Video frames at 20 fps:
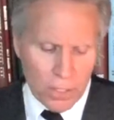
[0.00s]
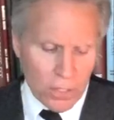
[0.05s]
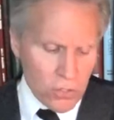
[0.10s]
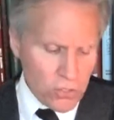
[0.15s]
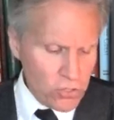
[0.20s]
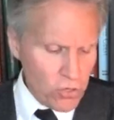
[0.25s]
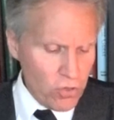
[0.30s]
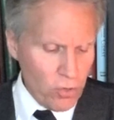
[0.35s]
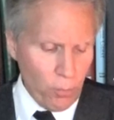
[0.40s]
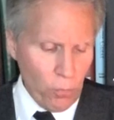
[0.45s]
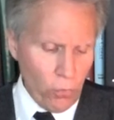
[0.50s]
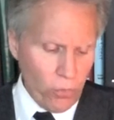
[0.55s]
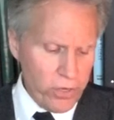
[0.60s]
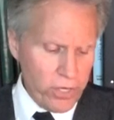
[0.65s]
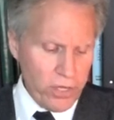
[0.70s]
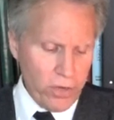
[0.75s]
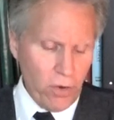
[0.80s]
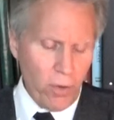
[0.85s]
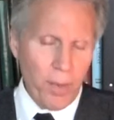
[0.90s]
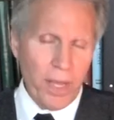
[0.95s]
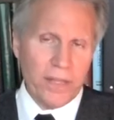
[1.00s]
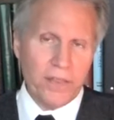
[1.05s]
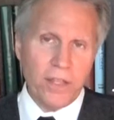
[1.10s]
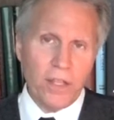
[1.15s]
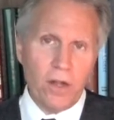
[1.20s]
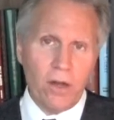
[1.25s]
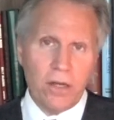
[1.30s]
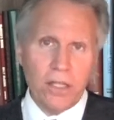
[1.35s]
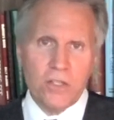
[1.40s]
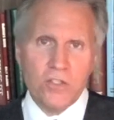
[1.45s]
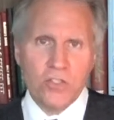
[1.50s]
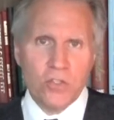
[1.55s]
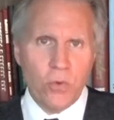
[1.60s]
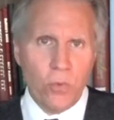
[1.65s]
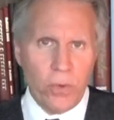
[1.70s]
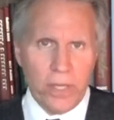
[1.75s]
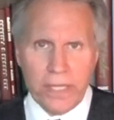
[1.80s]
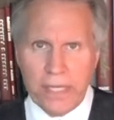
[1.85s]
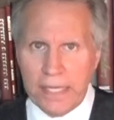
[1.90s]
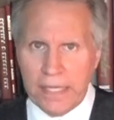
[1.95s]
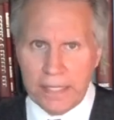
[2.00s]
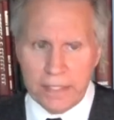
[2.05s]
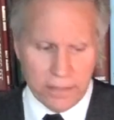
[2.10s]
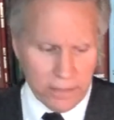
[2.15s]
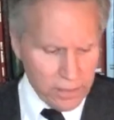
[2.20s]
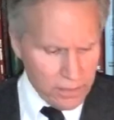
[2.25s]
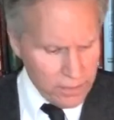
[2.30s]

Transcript: So the more you know about the audience going in,